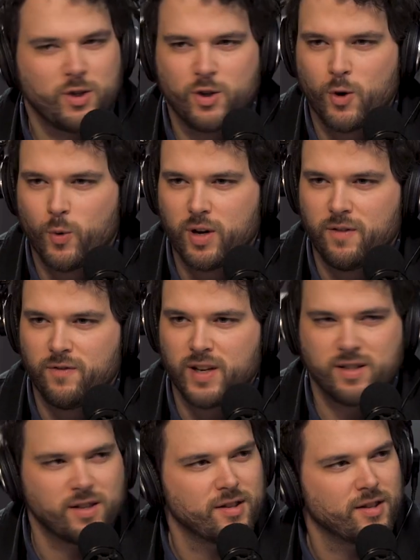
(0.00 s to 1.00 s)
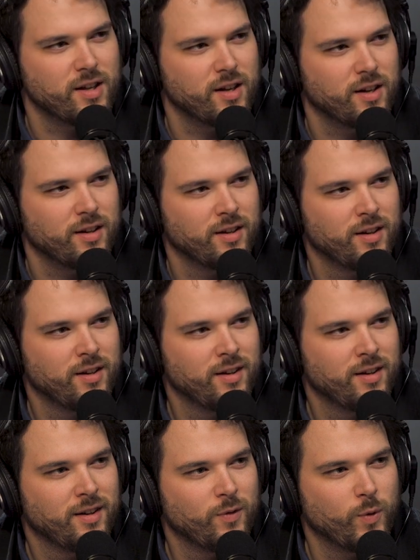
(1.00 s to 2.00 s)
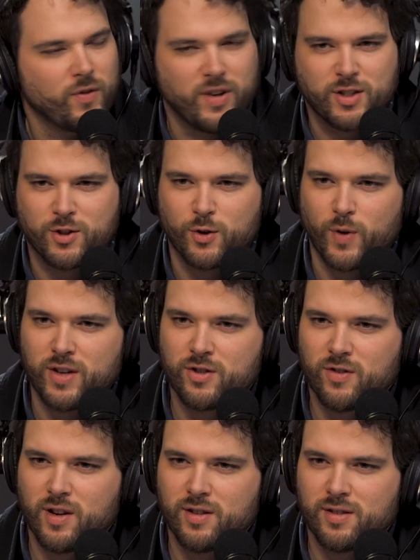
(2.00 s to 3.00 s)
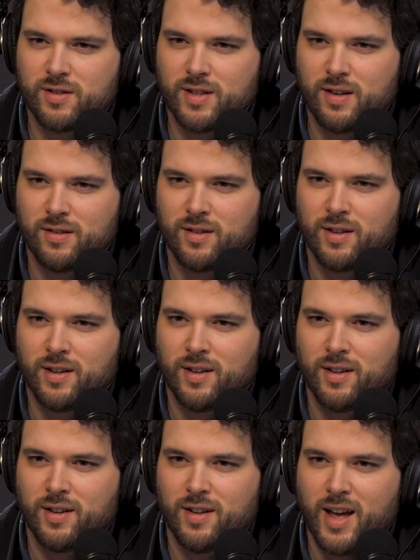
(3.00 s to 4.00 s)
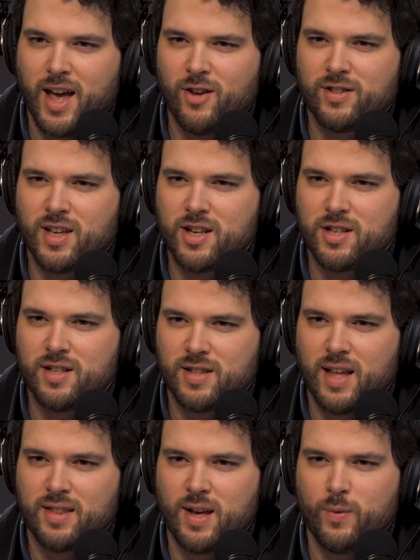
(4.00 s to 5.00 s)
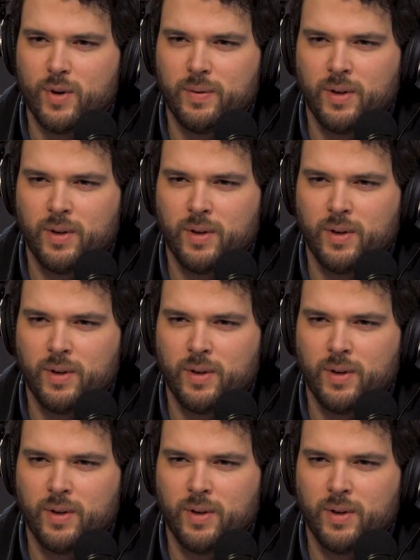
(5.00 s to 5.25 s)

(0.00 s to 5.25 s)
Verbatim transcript: show where he fixes the where he fixes the restaurants. Is Hell, Hell's Kitchen. Hell's Kitchen is that that one?